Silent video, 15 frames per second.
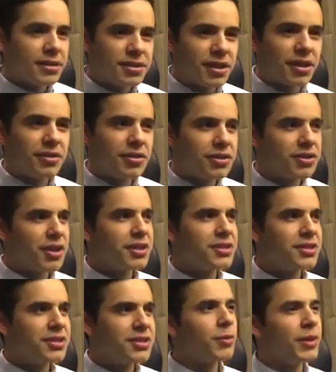and it centers
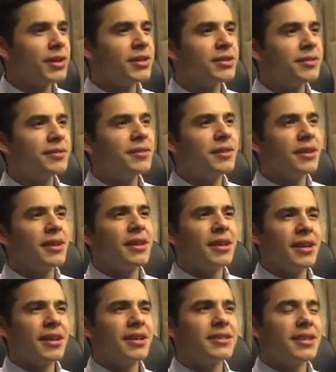us,
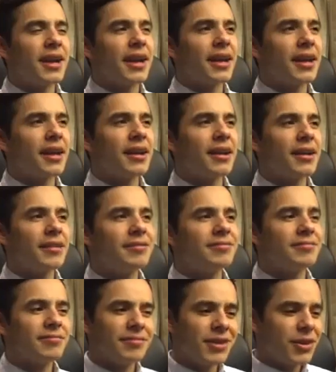it's like,
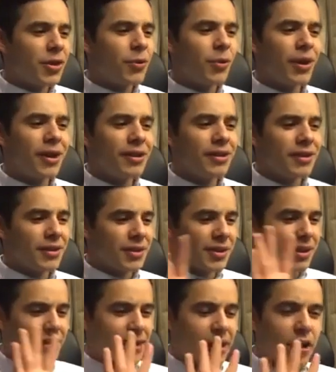you know what?
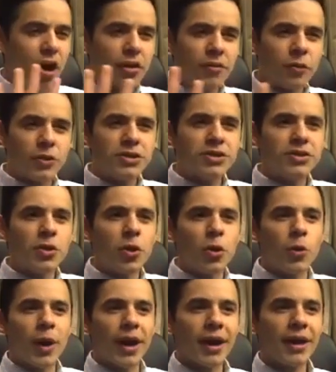Like all the voices
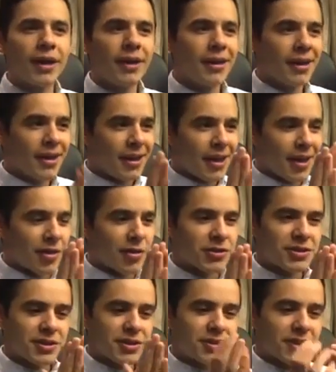go away, and
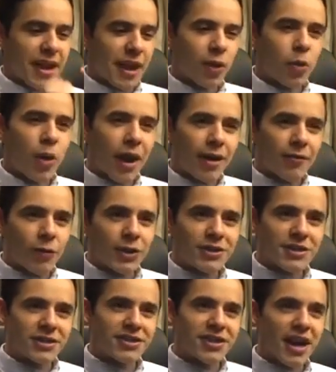there's just that quiet
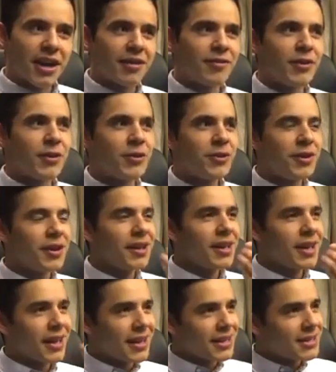voice inside of you,
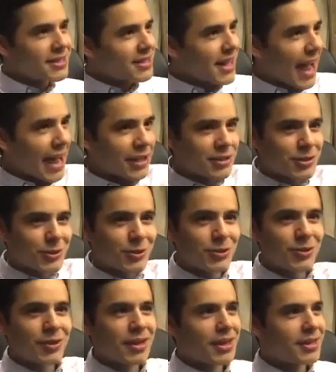and it just guides
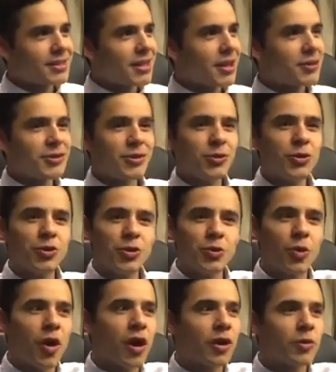you. It tells you who
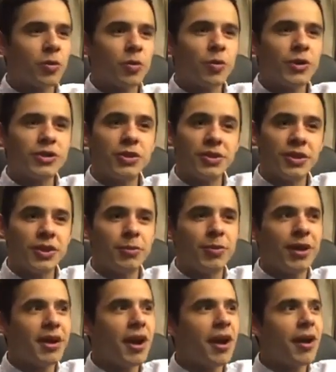you are and what you need
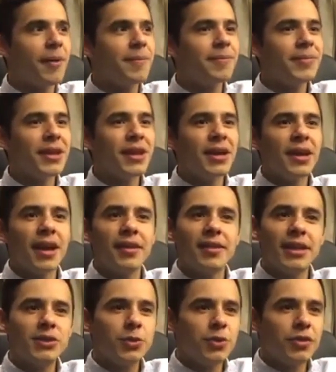to become,
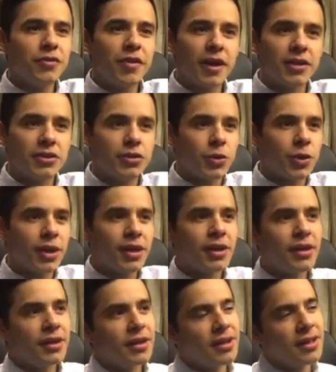and that's where you find
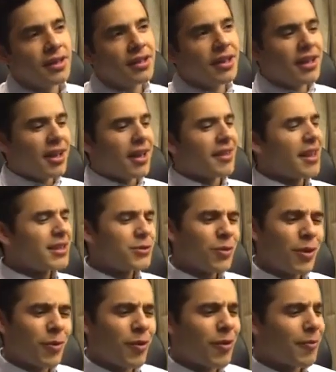joy. And
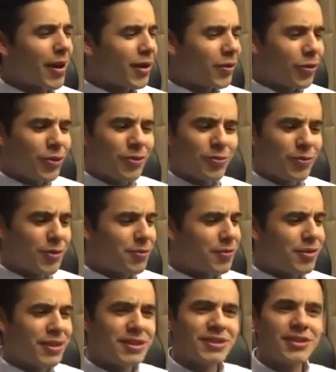that's where I want my goal
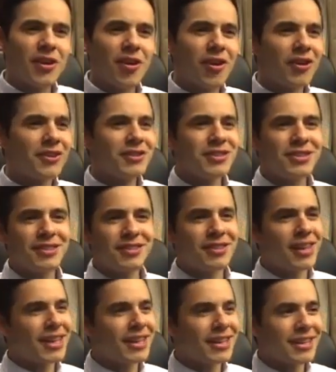with these songs,
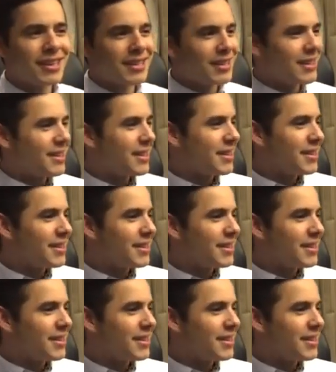like